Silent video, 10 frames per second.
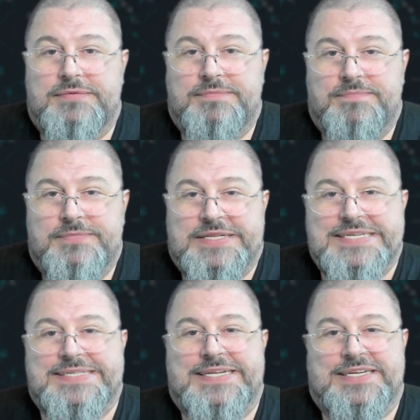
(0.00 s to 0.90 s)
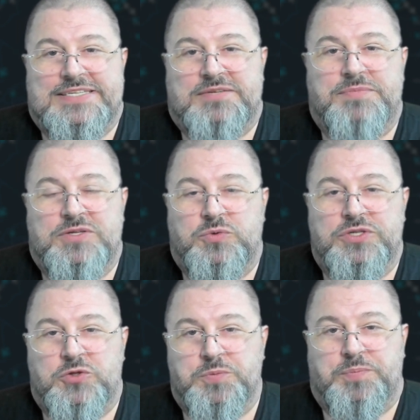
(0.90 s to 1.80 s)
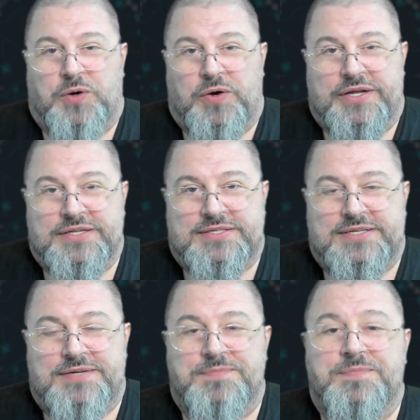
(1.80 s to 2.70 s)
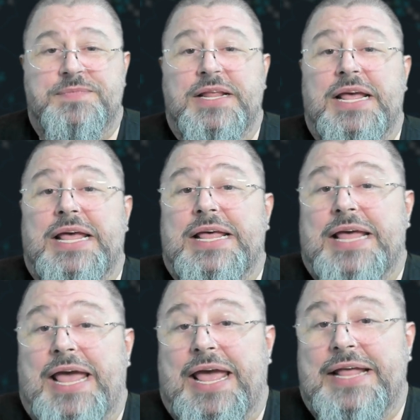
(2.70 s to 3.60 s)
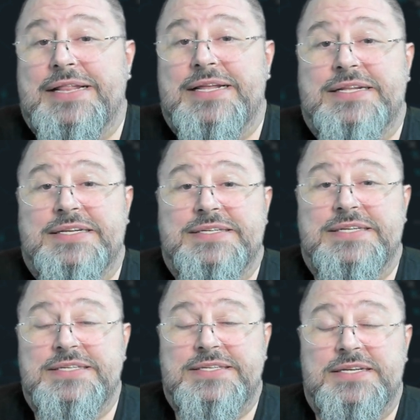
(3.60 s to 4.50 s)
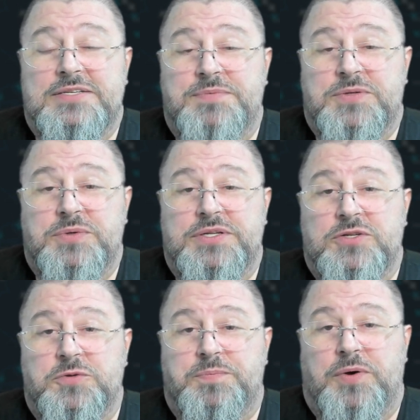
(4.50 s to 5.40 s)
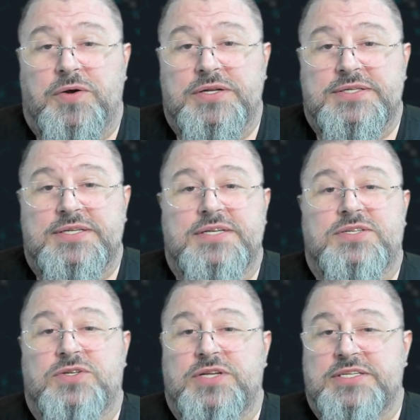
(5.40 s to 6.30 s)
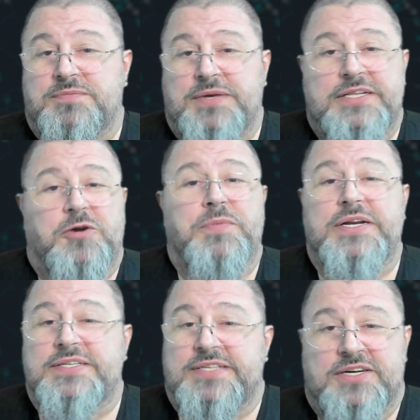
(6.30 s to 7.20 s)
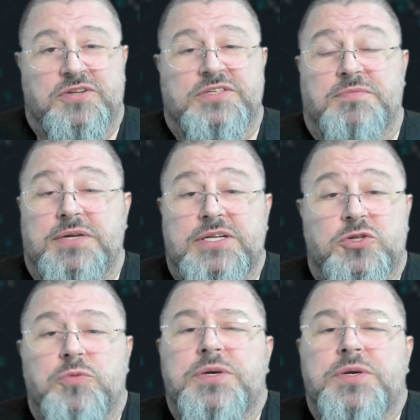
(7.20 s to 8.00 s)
distance between 2 points And this distance between the 2 points, so doesn't matter how many circles somebody do, because